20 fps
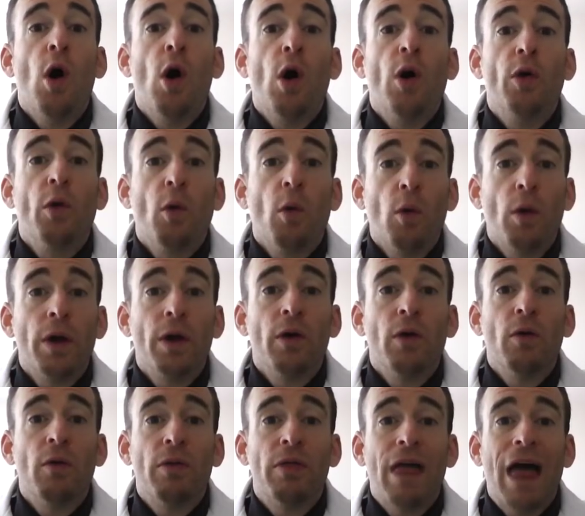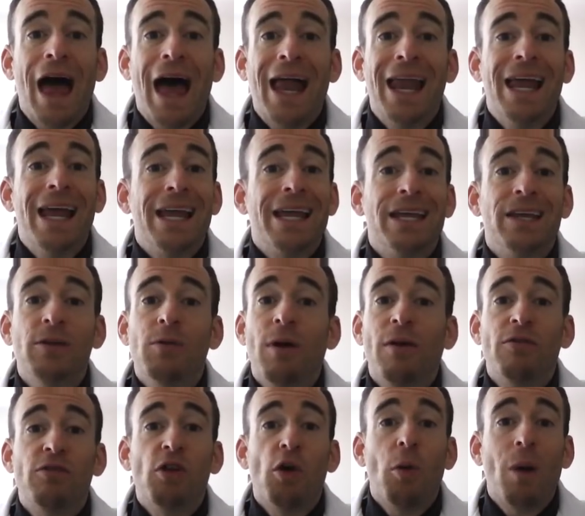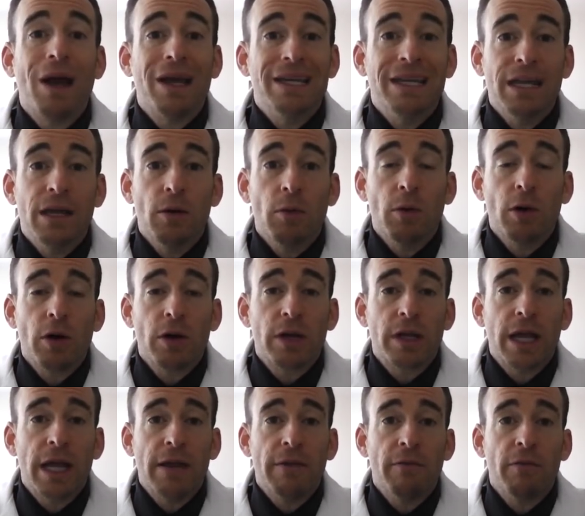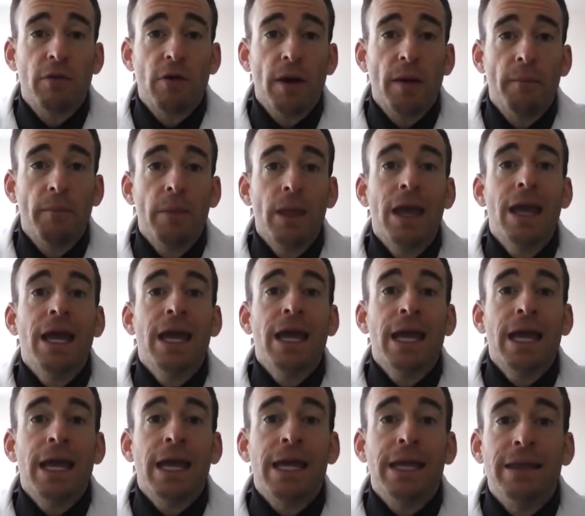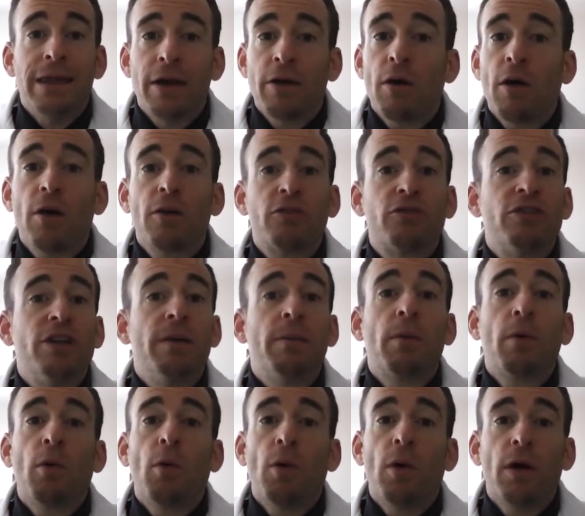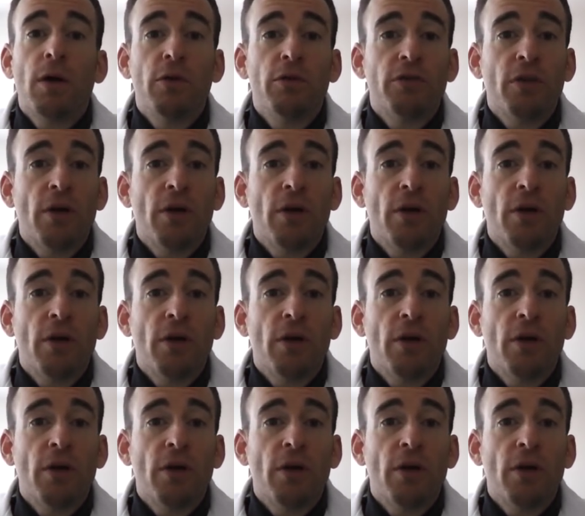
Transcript: an oil that you have no idea where it came from. There are cheaper oils